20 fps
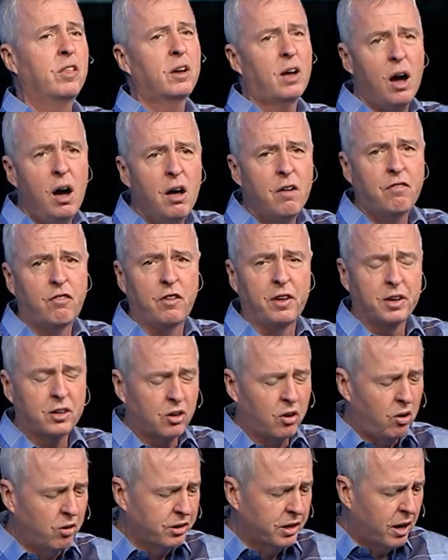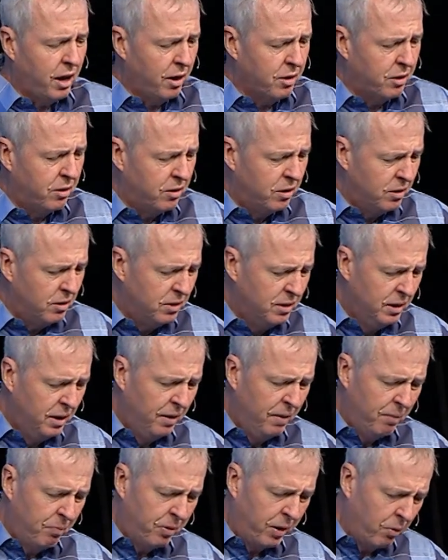the conflict altogether.
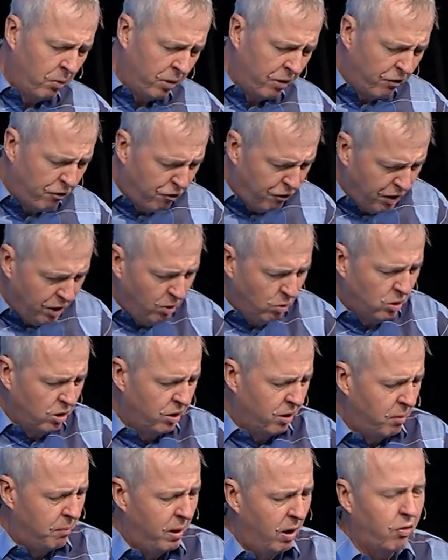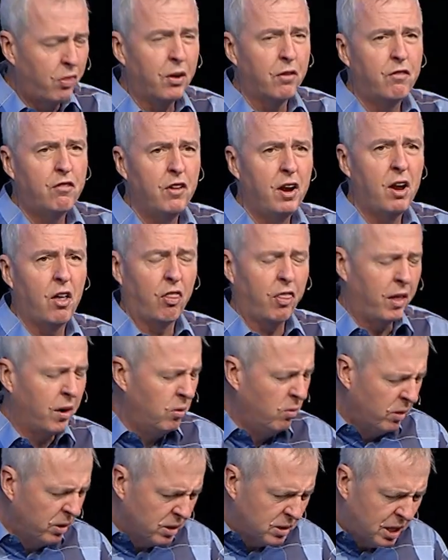They want to feel good about their faith. They
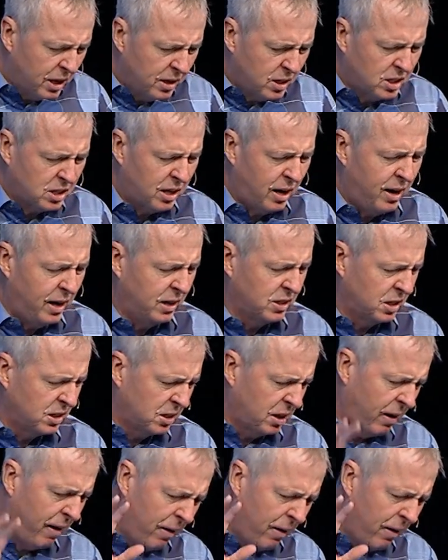don't want to take sides. They say,